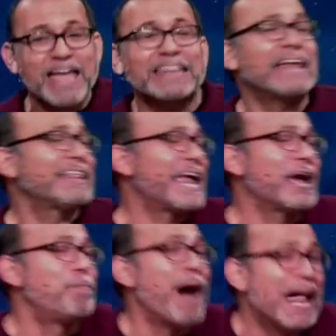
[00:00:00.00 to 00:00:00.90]
That's like a
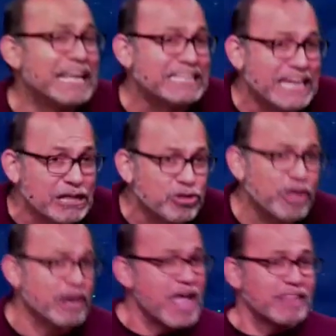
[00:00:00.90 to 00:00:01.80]

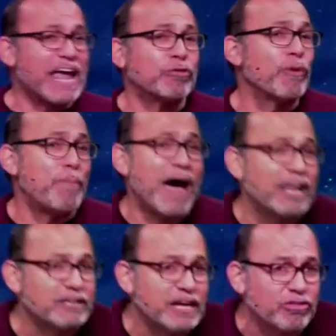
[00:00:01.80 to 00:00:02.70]
politician. That's what
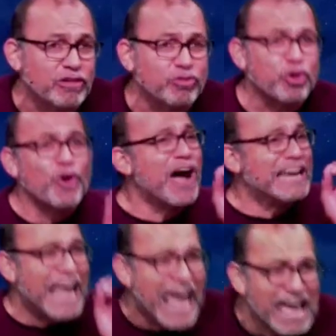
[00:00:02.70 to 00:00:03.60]
politicians do on
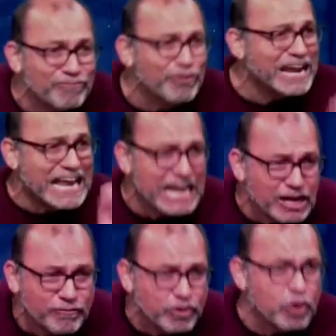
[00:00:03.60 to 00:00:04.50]
every
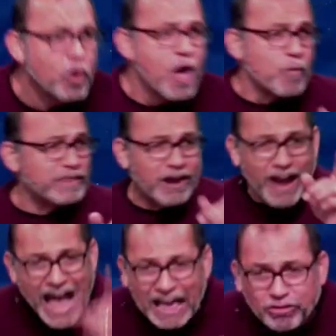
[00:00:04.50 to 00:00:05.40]
interview. When they're
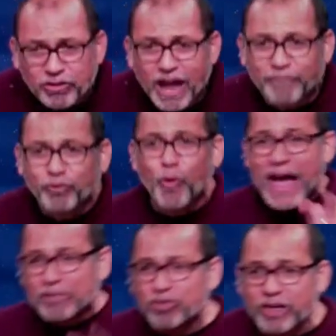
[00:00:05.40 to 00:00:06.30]
asked tough
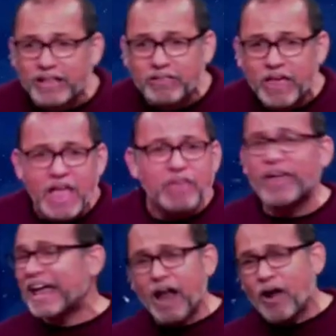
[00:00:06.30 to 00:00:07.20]
questions,
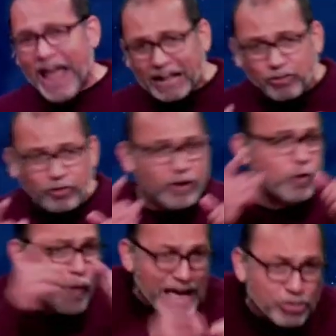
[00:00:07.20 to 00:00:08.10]
they don't answer the
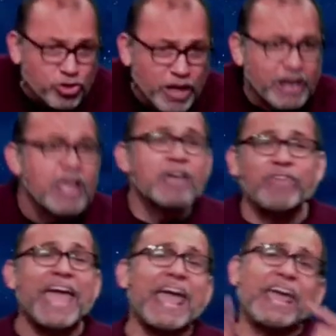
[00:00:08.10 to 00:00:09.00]
question,
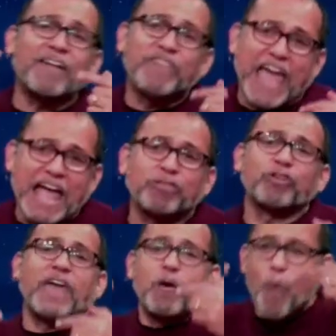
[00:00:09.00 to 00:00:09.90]
they give the answer
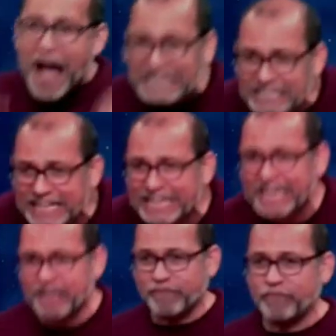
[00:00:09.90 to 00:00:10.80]
they want to
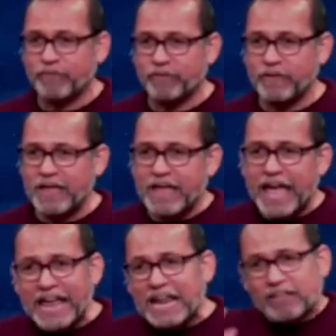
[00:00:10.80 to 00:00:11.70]
give.
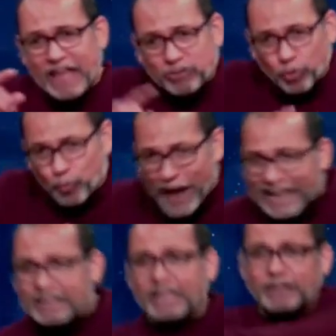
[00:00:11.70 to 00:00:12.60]
And it, they
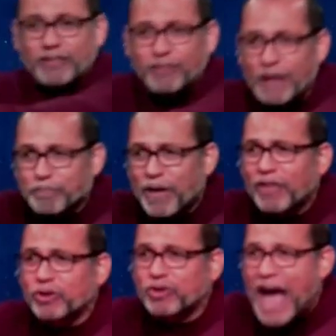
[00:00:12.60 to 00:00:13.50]
direct it to some
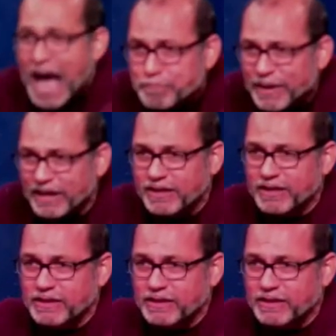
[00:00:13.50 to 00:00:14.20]
other topic.